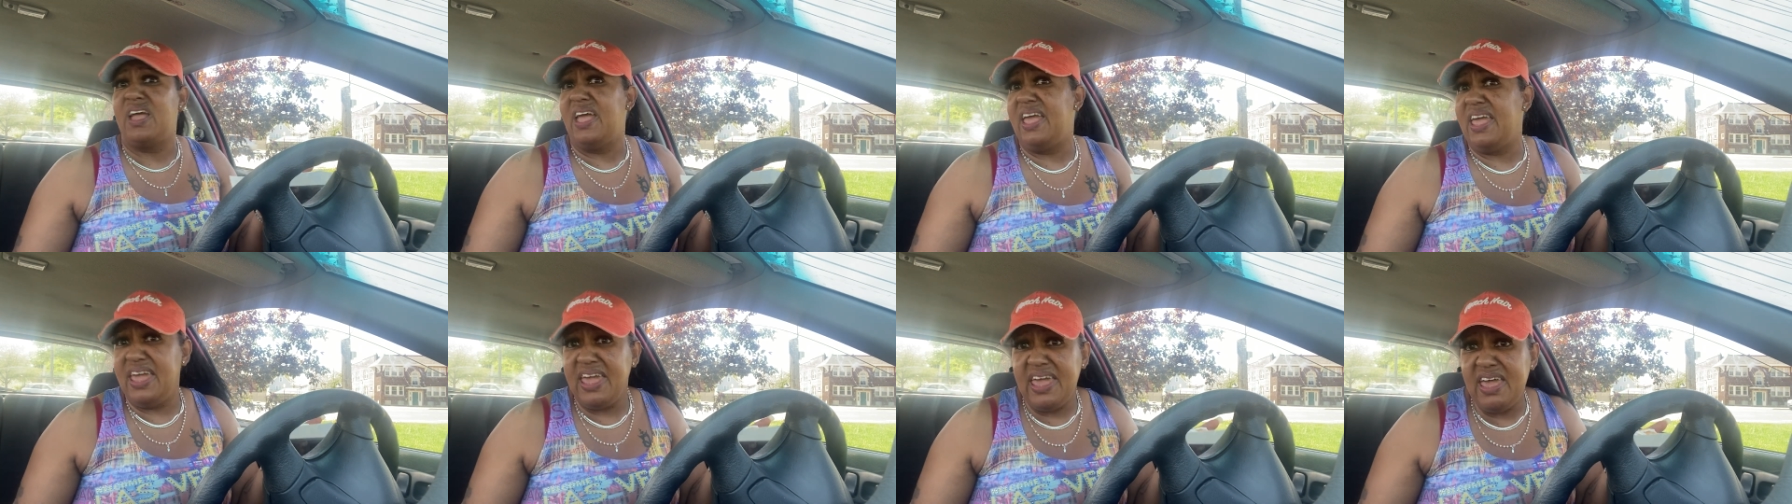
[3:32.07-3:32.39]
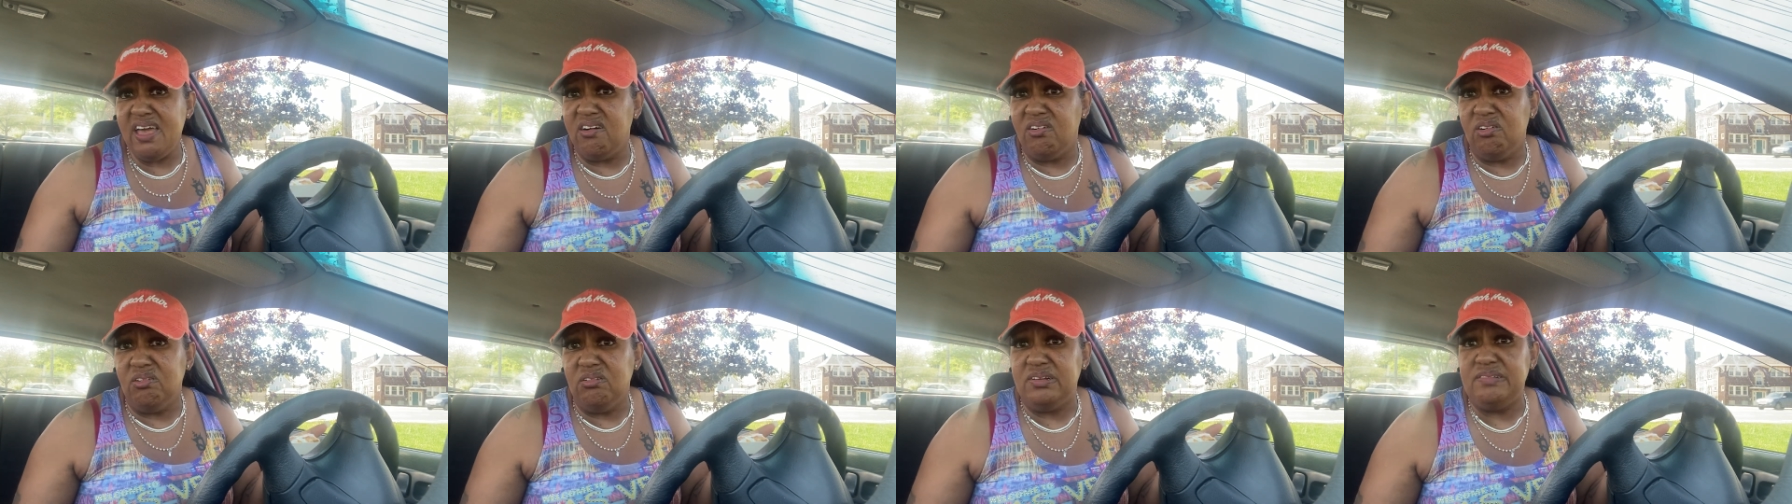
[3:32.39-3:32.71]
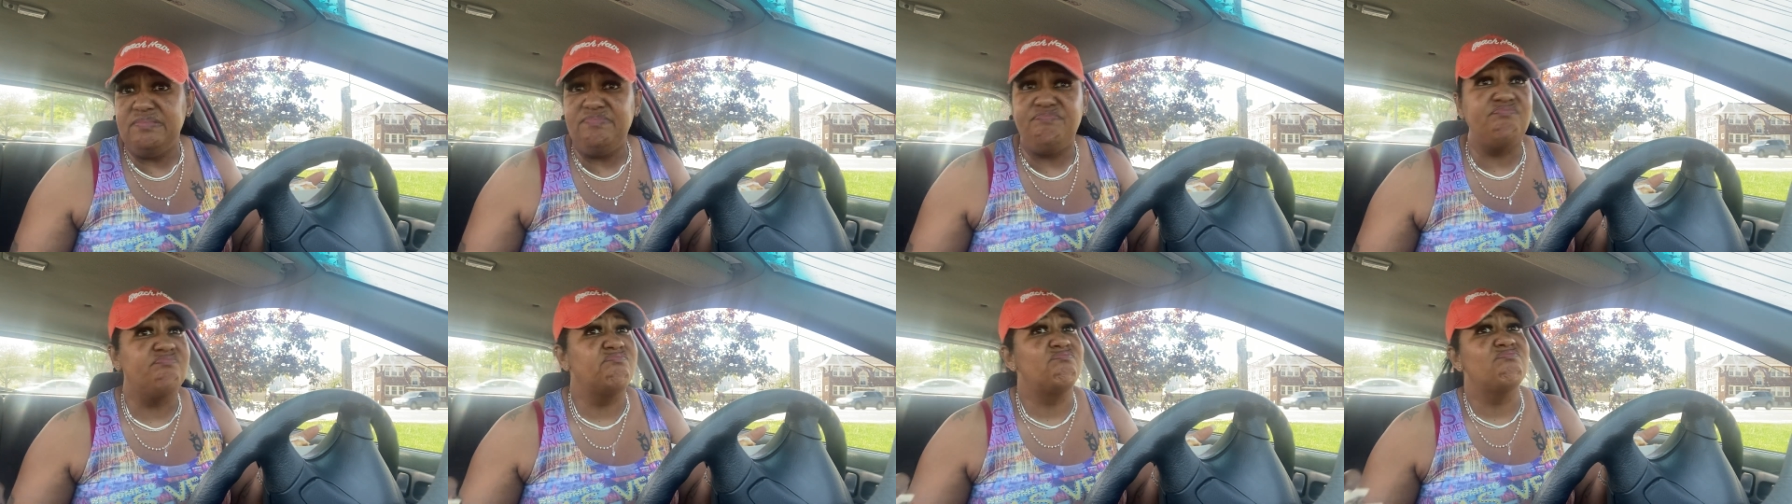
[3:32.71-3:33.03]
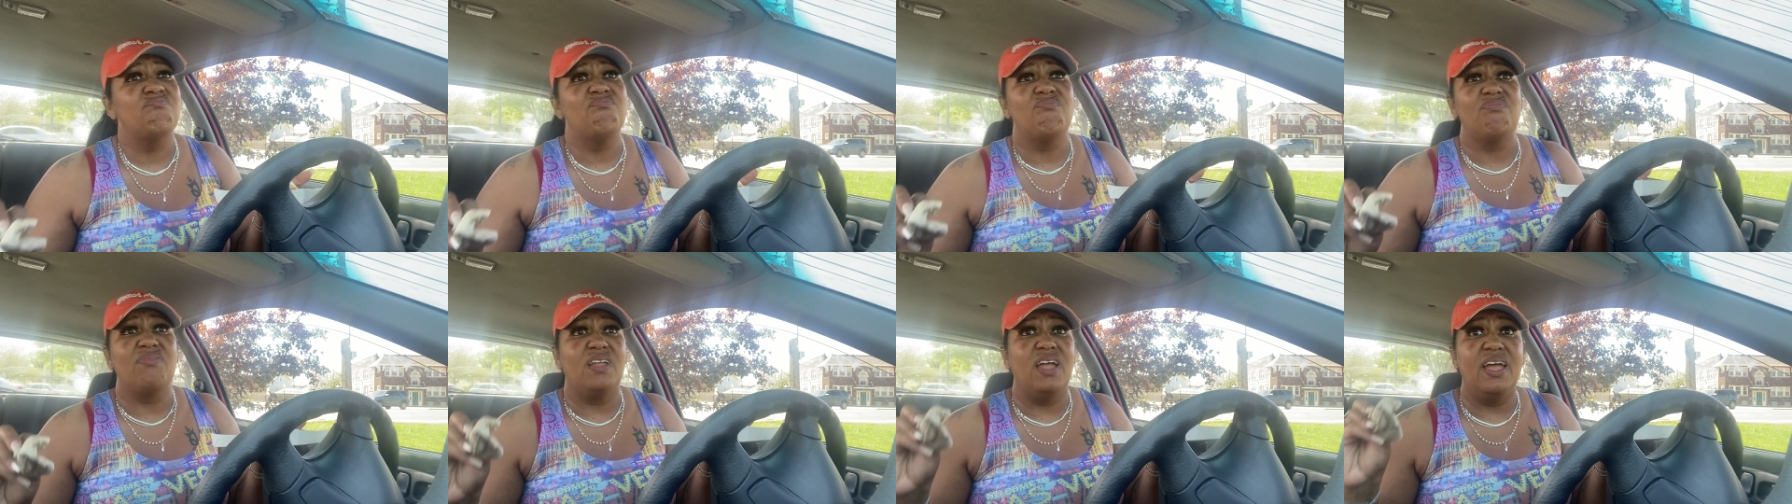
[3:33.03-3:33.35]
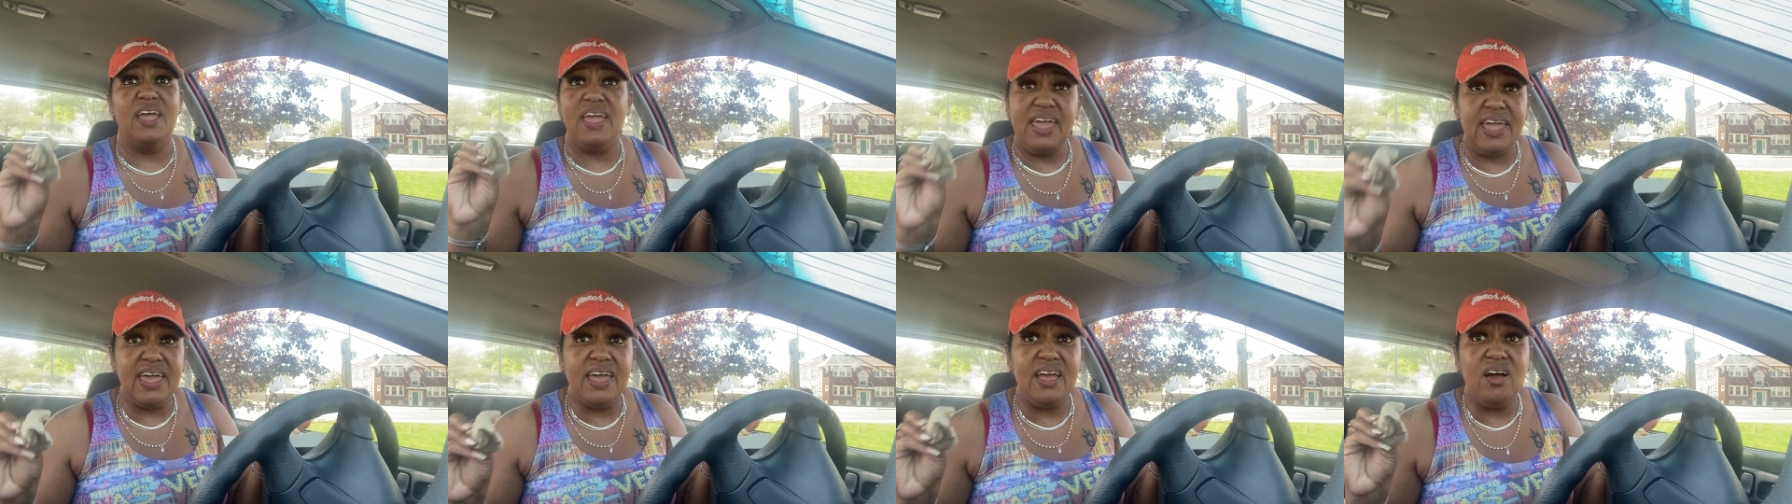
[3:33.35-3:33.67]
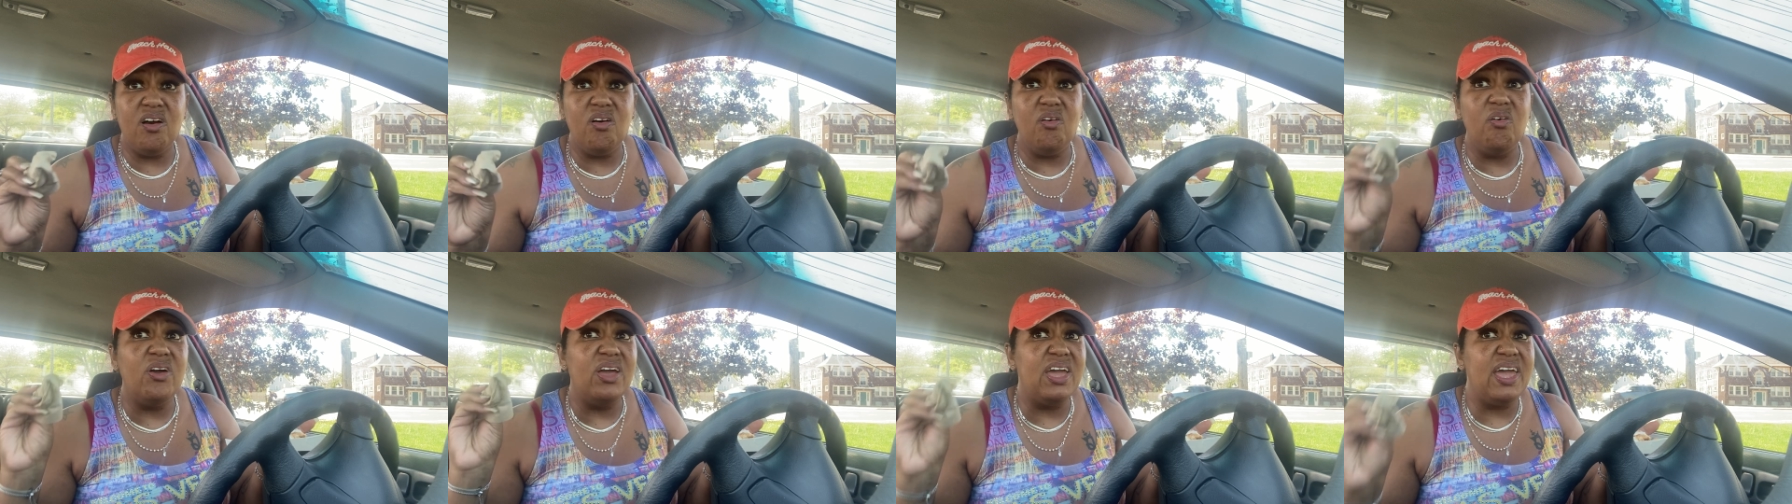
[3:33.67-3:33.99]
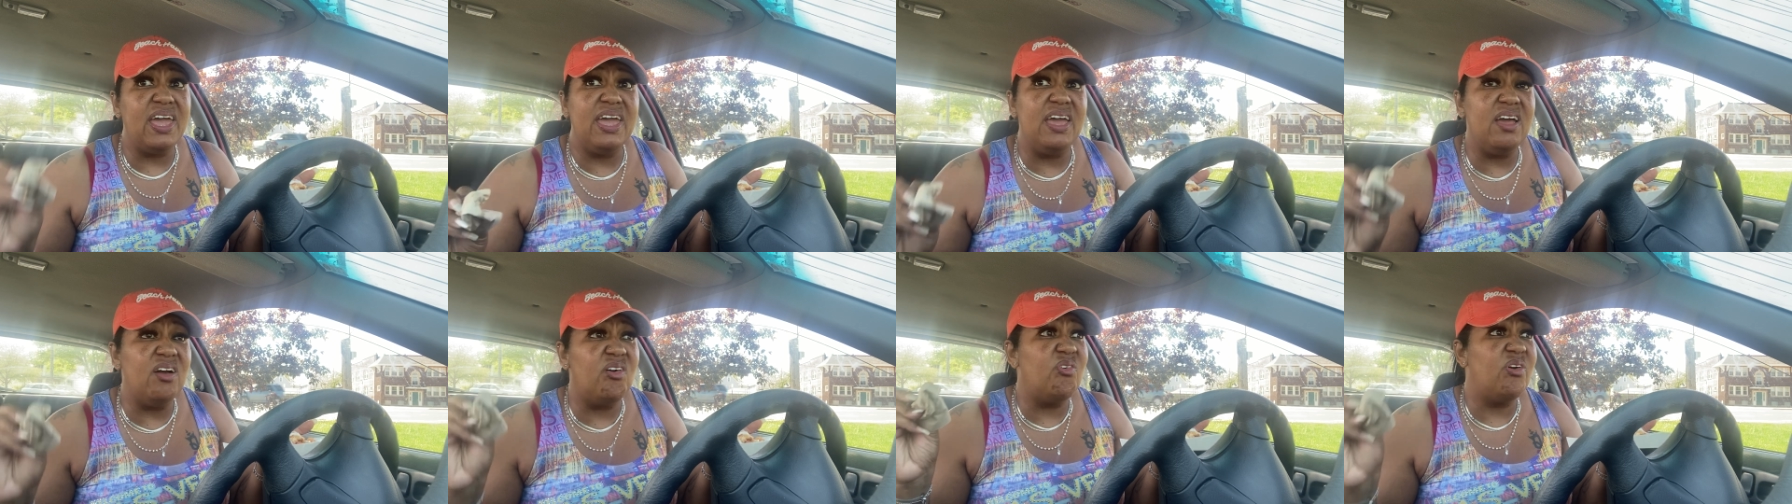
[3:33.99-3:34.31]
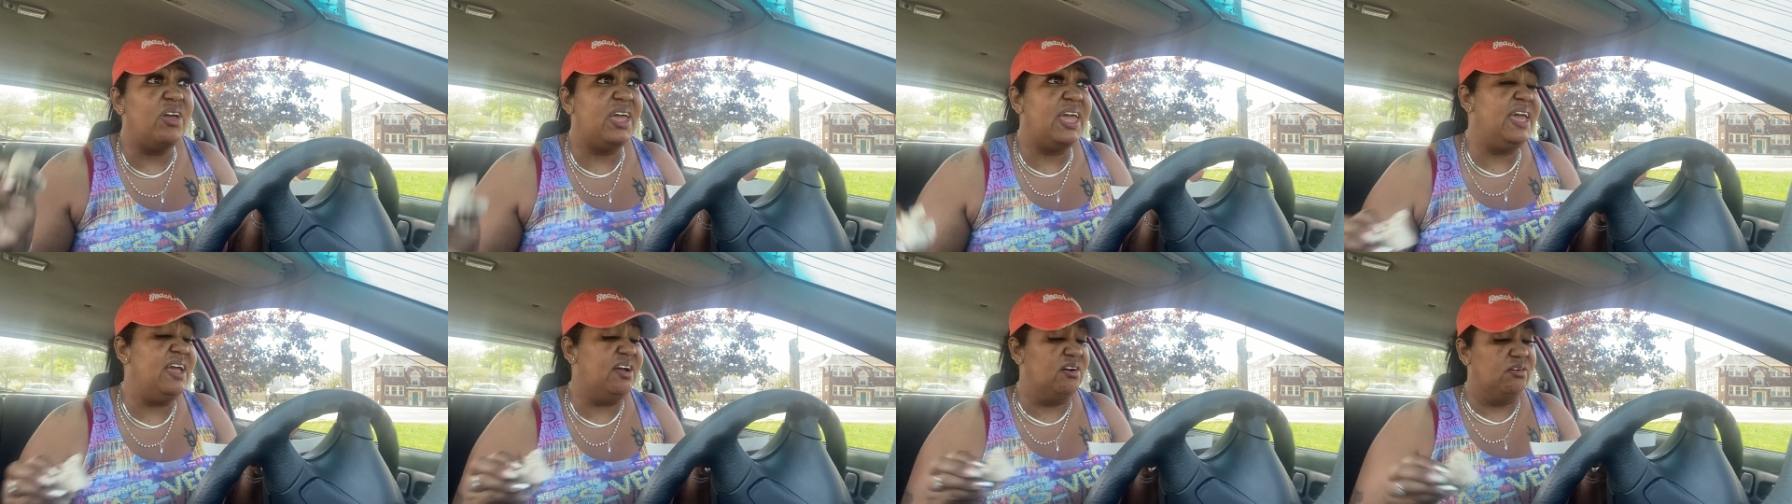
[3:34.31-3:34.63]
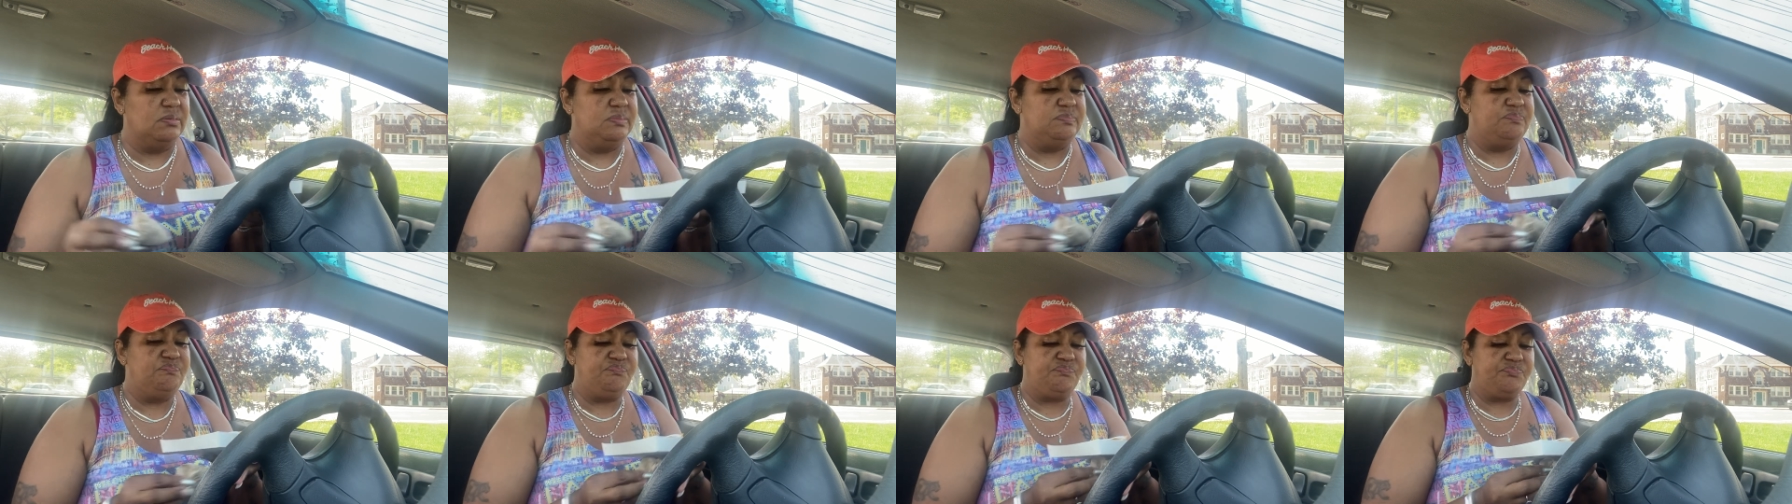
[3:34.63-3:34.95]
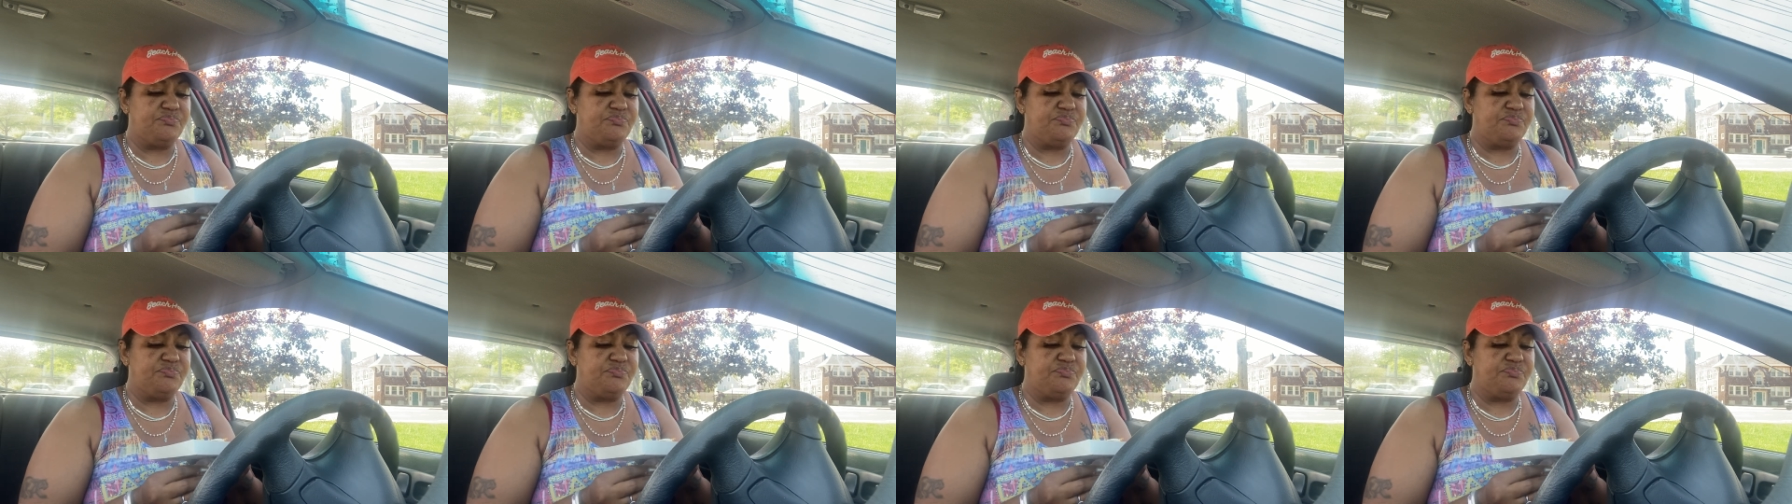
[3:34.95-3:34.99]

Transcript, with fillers: Ew. Ew, ew, ew.